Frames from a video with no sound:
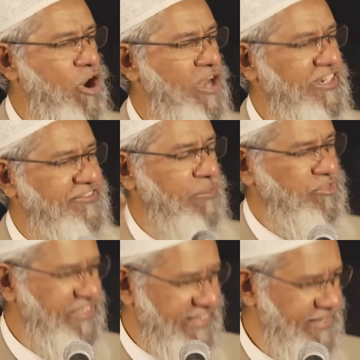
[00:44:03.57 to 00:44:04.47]
Hall in Sabu
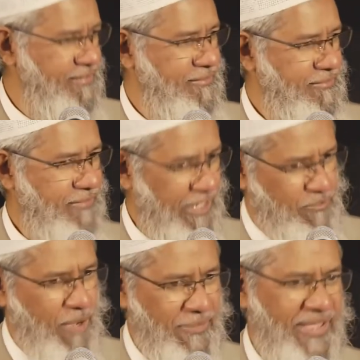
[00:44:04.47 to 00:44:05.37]
Siddiq in
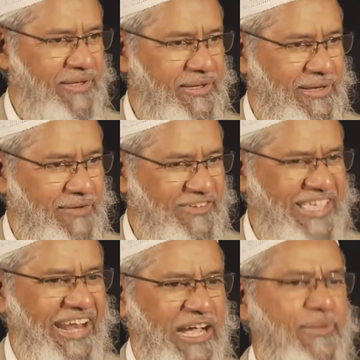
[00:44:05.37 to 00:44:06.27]
Bombay, which
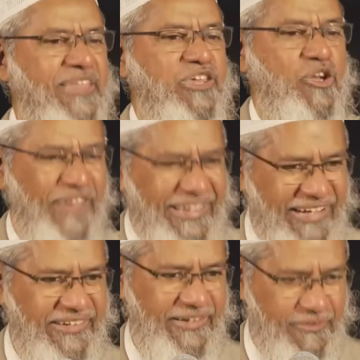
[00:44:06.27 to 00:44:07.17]
had a capacity of
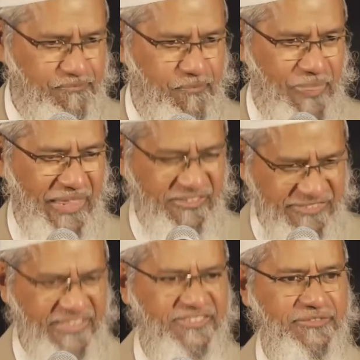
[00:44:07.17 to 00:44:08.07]
800
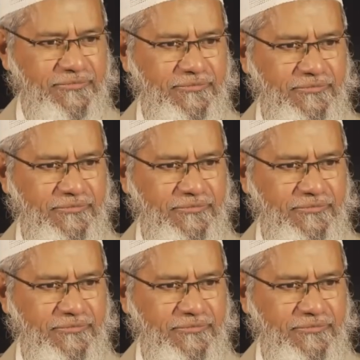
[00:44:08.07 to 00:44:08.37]
seats.